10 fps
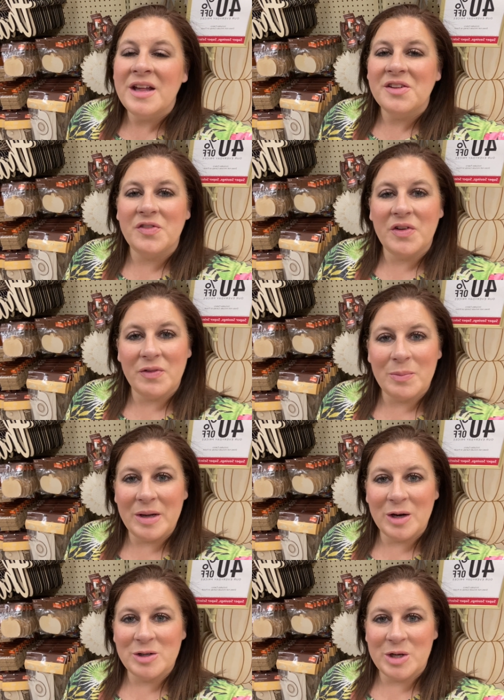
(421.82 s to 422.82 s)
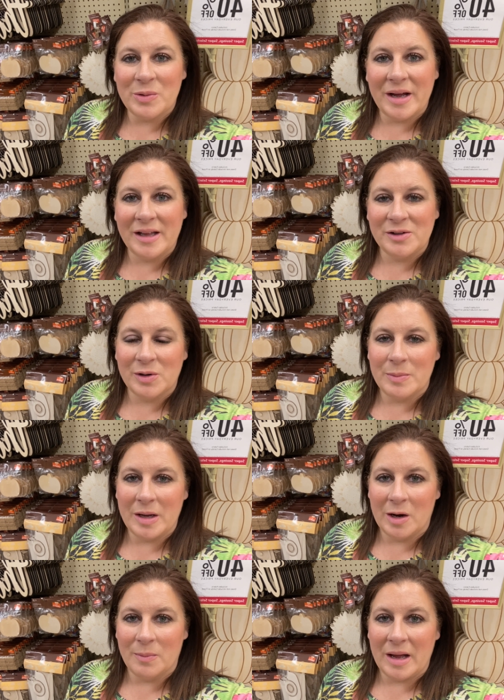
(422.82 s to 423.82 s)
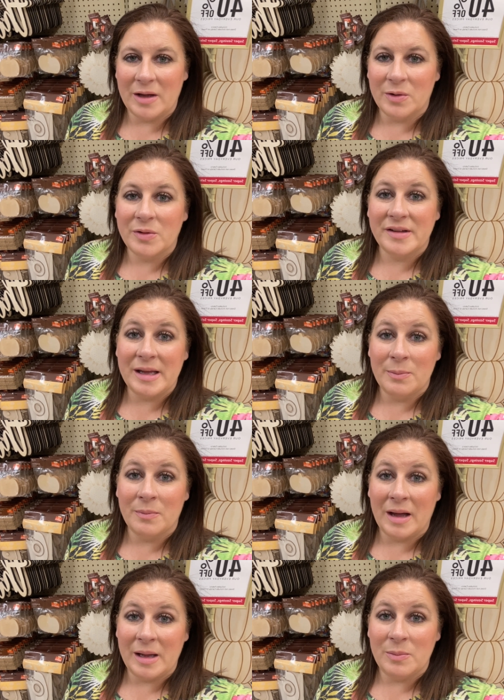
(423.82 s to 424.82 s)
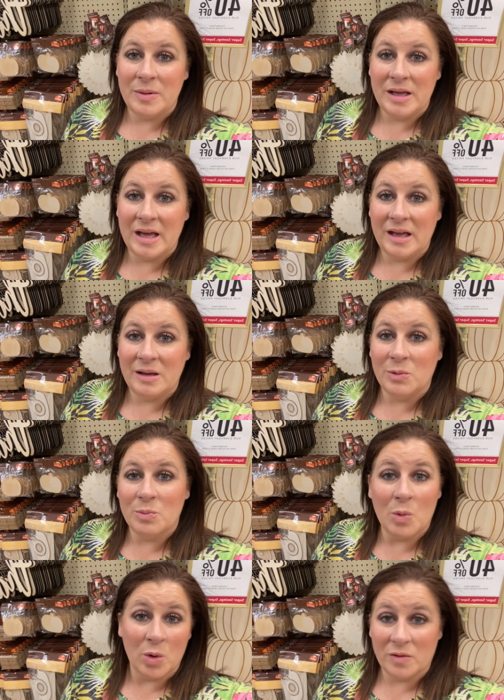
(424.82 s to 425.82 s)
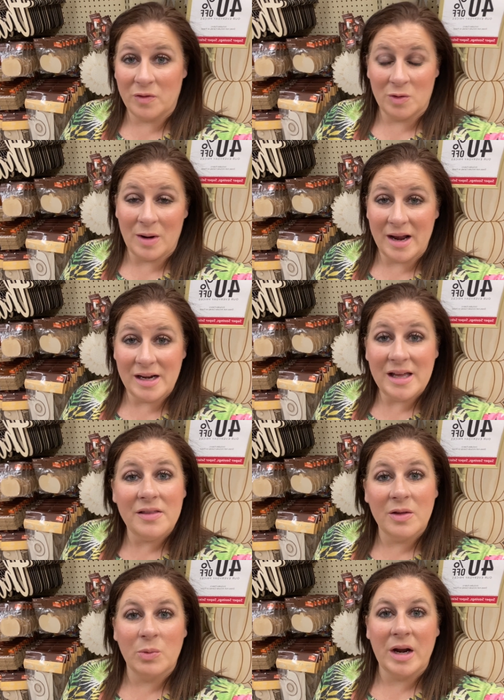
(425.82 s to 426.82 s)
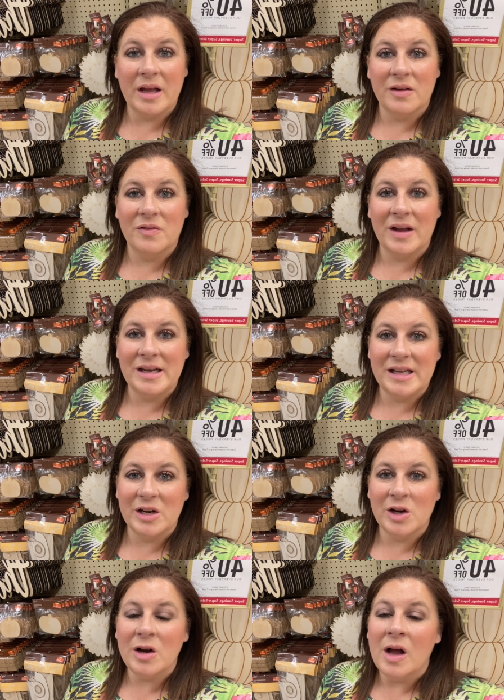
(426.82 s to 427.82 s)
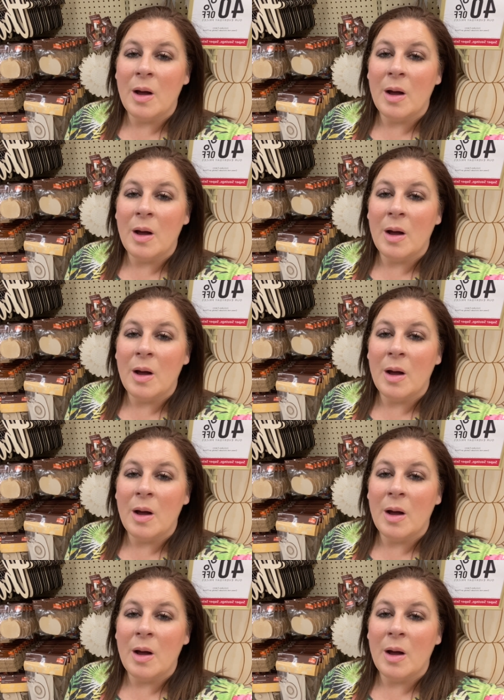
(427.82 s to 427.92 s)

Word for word: So if you have a bigger Joann's or a bigger Michael's, it might be more variety than what I could find here.